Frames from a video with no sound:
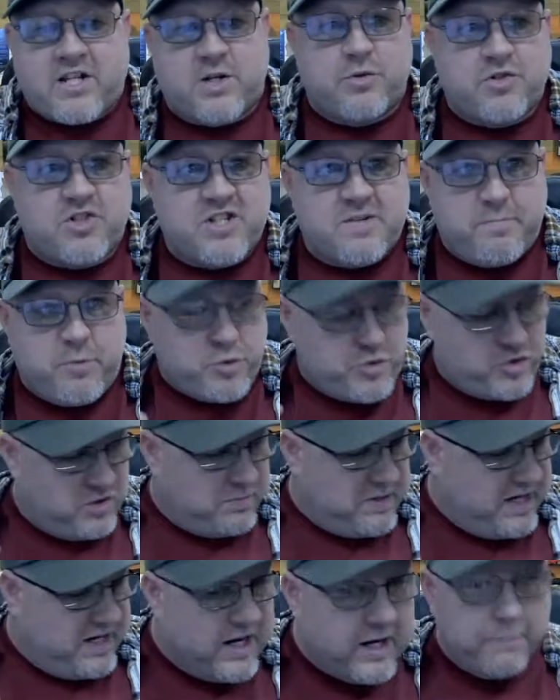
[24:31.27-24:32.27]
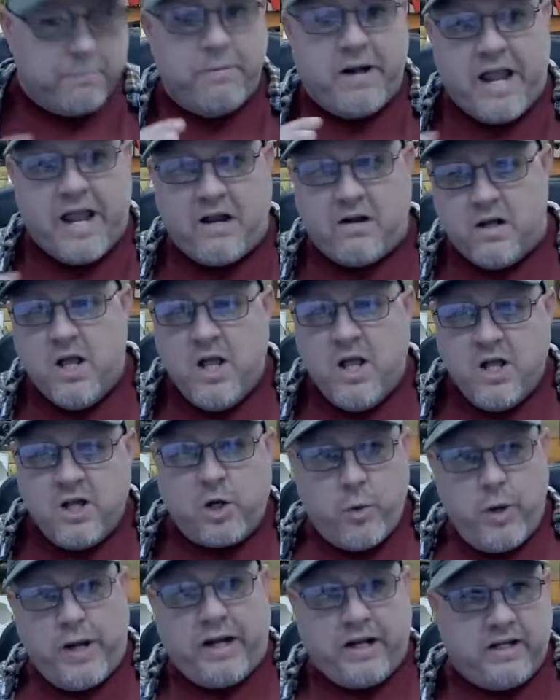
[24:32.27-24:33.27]
It was supposed to be an update,
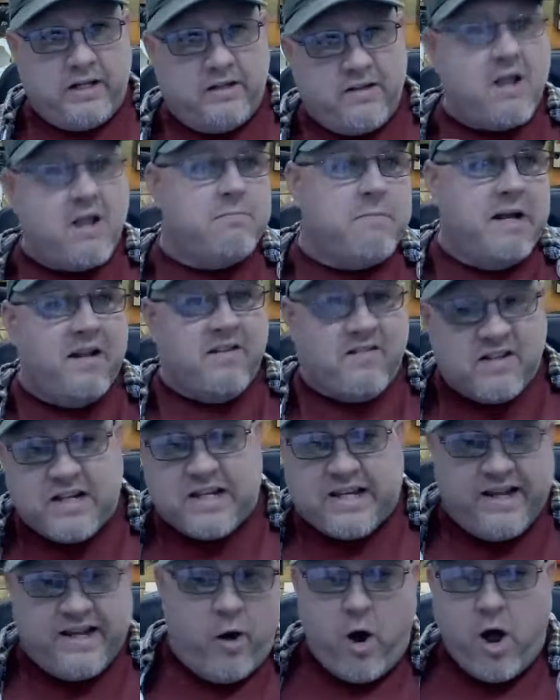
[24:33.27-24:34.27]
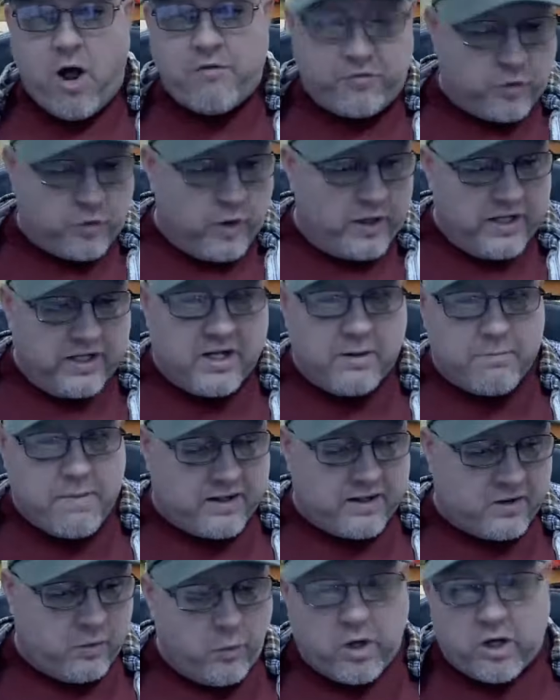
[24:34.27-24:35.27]
quick 10 minutes and get off so I could get
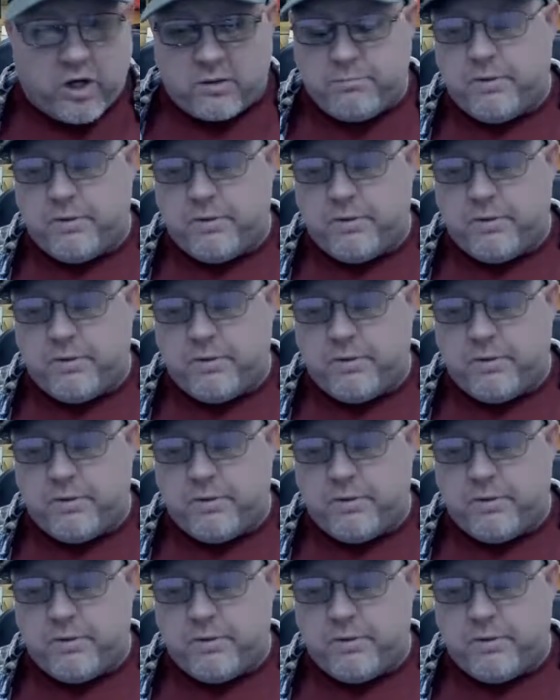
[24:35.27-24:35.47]
back to work.